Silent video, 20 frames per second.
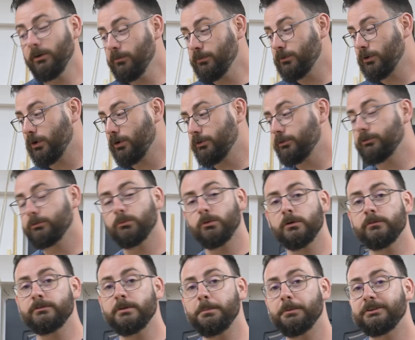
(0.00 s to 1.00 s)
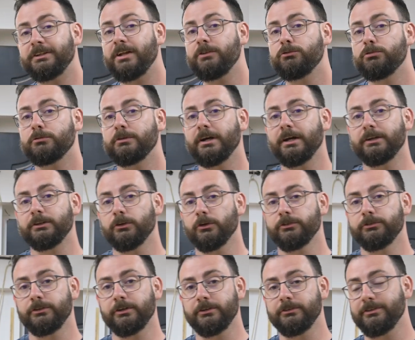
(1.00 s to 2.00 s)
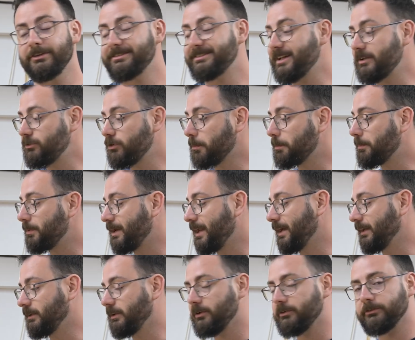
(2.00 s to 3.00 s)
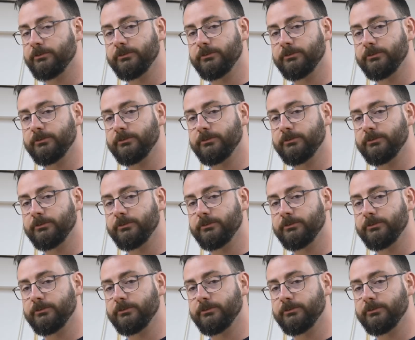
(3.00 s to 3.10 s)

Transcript: And of course, one of the potential diagnostics is that your blade